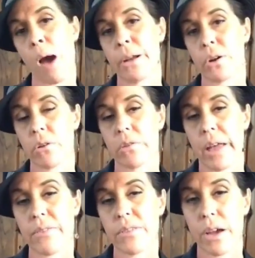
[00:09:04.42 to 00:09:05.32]
and her
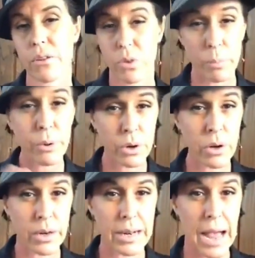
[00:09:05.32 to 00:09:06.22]
lifestyle. So we put her
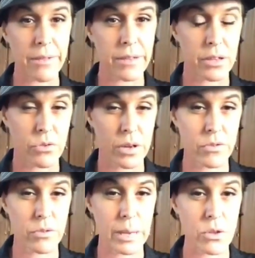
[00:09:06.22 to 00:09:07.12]
on an athlete's
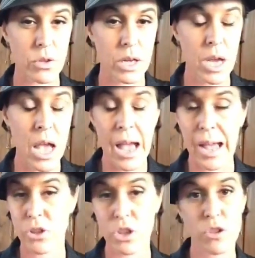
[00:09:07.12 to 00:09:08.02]
transformation,
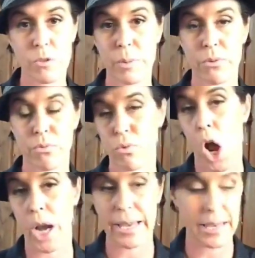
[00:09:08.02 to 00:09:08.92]
and she's just been
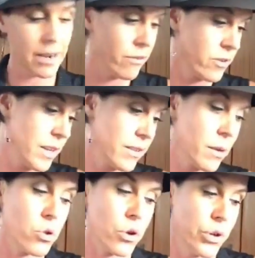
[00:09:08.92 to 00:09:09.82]
rocking it ever since.
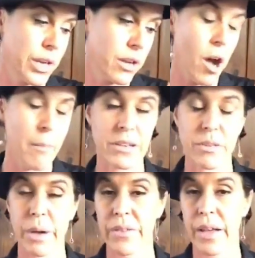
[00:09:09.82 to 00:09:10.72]
I'm sure you can comment
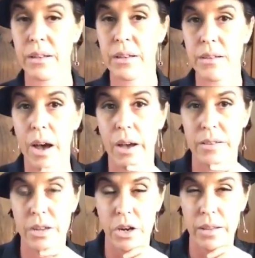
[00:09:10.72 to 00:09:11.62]
about that,
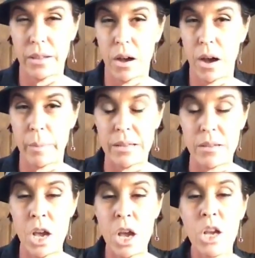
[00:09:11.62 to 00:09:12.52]
Sarah, in the
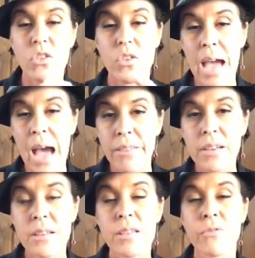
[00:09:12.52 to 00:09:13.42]
comments. So the
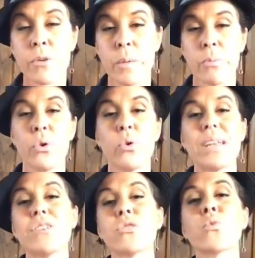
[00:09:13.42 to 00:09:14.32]
athletes is for people who
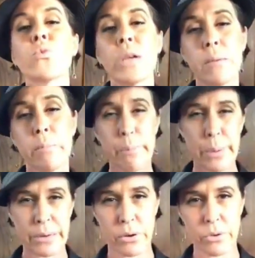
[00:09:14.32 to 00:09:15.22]
need to
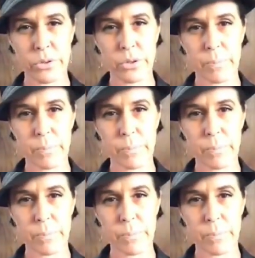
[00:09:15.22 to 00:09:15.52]
rebuild,